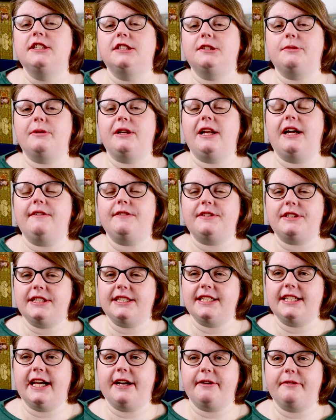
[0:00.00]
So we'll have to
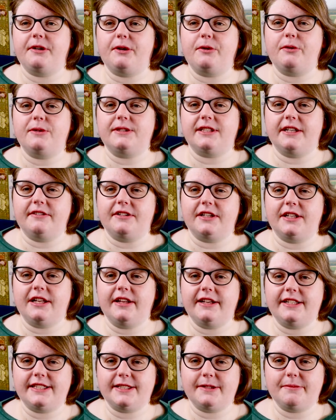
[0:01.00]
see how it holds out. I'd
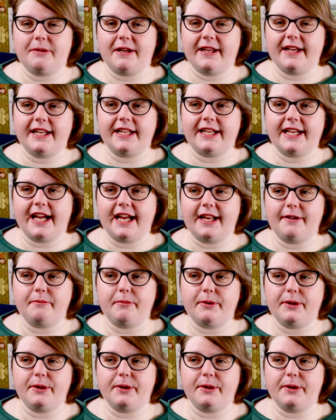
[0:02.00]
like to play it again,